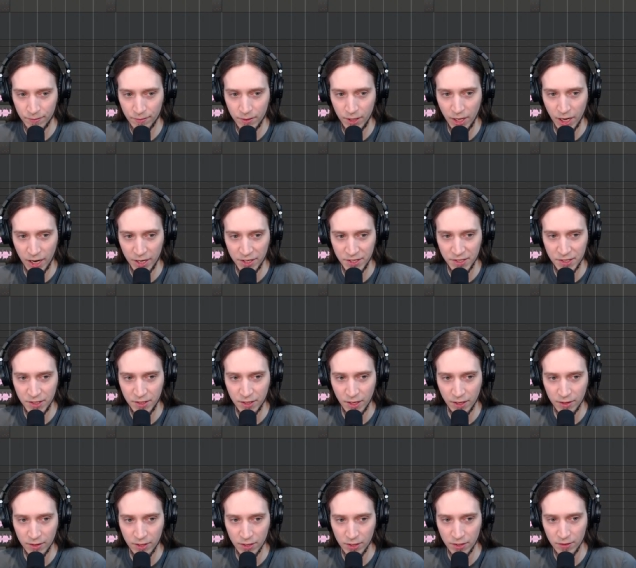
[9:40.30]
Yeah, I see
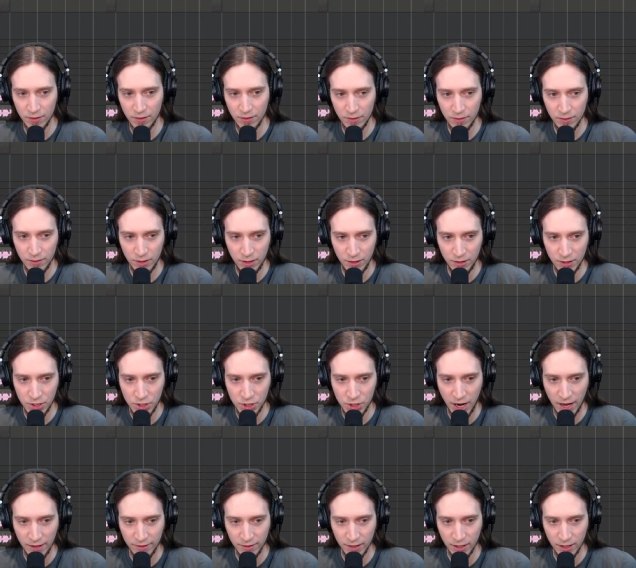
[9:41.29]
that the in the
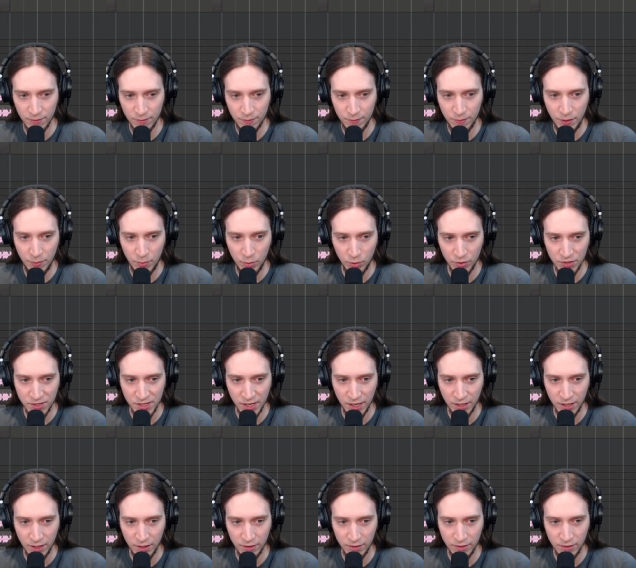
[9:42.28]
chat that people
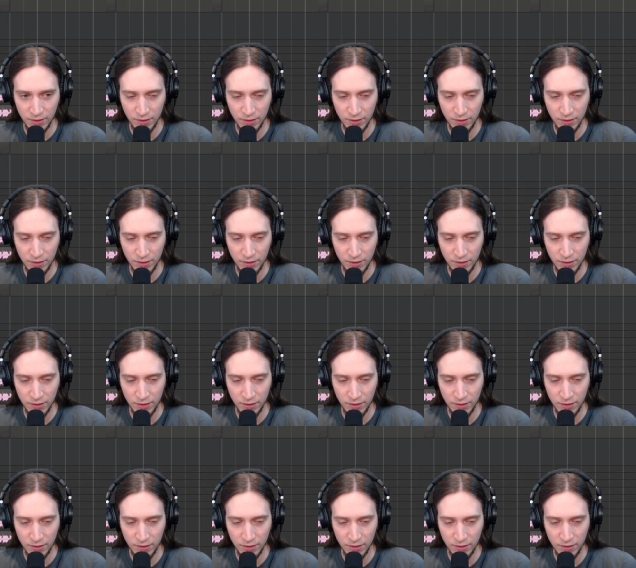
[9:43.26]
say that